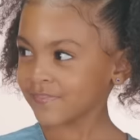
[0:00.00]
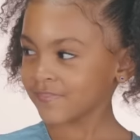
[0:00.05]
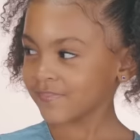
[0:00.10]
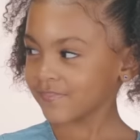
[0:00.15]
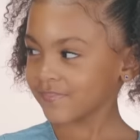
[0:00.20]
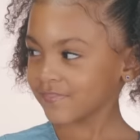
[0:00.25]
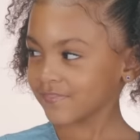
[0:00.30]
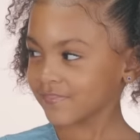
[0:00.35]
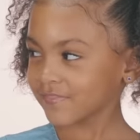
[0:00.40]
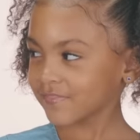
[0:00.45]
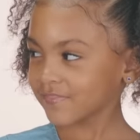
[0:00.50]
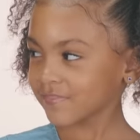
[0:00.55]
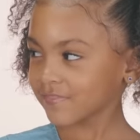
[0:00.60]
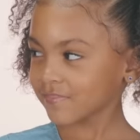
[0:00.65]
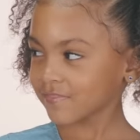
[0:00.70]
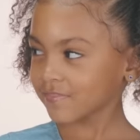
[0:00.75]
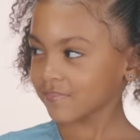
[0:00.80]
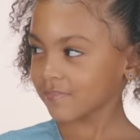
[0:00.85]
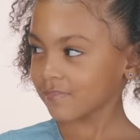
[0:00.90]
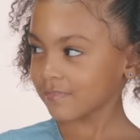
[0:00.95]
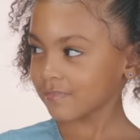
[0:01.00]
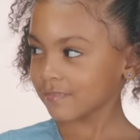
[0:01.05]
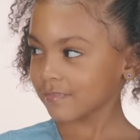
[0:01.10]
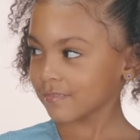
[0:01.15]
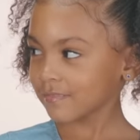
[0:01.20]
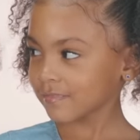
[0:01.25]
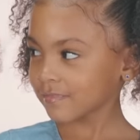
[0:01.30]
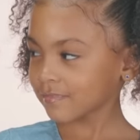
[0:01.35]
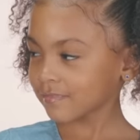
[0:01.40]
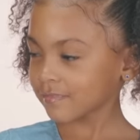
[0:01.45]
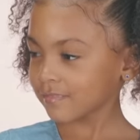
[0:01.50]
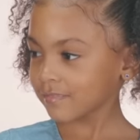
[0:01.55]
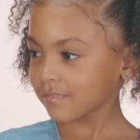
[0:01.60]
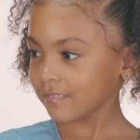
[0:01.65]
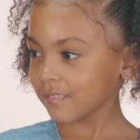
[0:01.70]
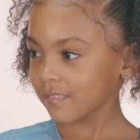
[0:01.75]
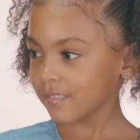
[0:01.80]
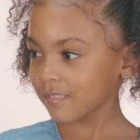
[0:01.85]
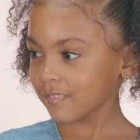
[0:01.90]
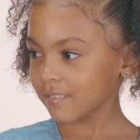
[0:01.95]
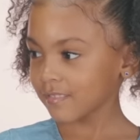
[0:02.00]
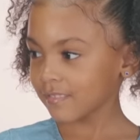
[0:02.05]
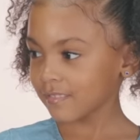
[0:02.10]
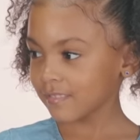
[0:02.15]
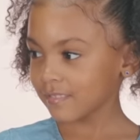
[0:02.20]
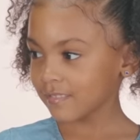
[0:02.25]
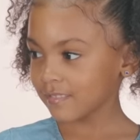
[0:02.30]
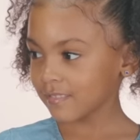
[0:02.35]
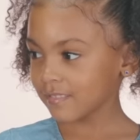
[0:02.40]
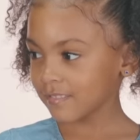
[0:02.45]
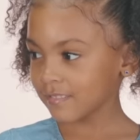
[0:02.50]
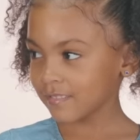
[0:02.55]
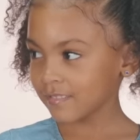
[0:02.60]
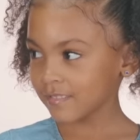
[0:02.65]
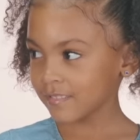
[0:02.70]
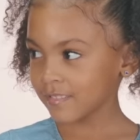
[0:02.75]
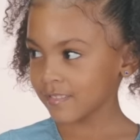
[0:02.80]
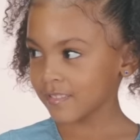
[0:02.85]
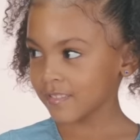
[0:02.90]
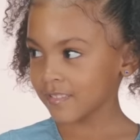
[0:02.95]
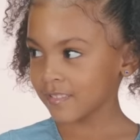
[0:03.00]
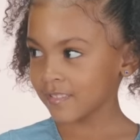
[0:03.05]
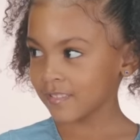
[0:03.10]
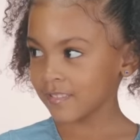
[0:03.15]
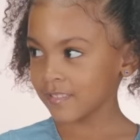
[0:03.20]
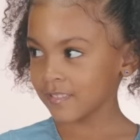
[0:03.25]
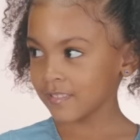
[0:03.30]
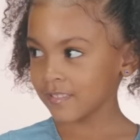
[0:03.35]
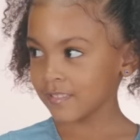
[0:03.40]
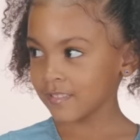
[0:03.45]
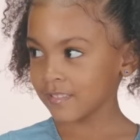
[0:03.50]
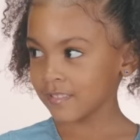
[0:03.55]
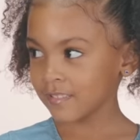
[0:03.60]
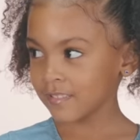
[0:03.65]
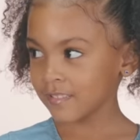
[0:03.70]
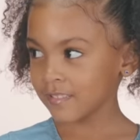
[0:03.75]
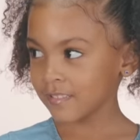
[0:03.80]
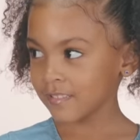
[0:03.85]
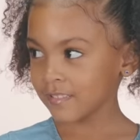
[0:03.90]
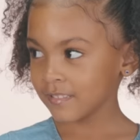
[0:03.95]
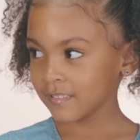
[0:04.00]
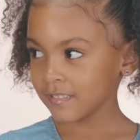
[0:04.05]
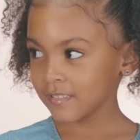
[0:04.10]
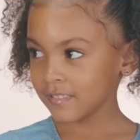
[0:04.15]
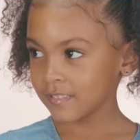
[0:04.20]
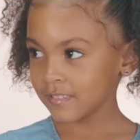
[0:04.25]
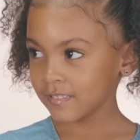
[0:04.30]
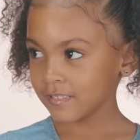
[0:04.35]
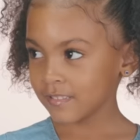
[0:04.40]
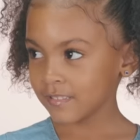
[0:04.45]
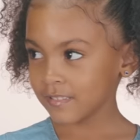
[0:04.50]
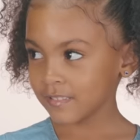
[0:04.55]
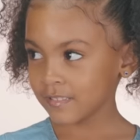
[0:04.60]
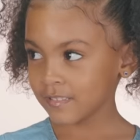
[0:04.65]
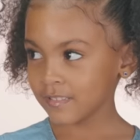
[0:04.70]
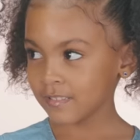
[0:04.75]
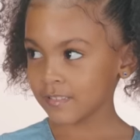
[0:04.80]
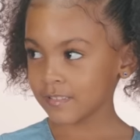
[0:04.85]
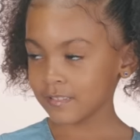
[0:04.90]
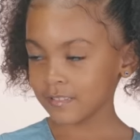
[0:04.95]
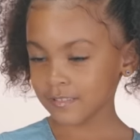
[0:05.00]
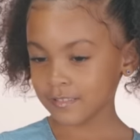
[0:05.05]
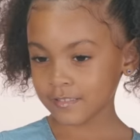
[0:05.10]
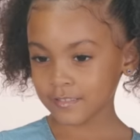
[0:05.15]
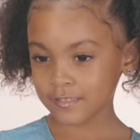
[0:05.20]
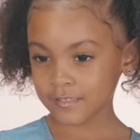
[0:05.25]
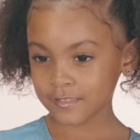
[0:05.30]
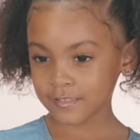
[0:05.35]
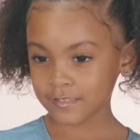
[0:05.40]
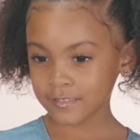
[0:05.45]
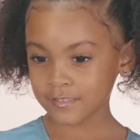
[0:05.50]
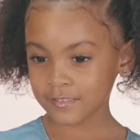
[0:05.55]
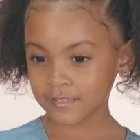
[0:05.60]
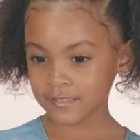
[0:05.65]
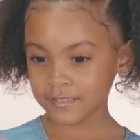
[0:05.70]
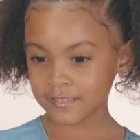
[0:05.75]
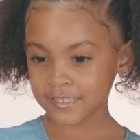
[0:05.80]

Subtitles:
(silent)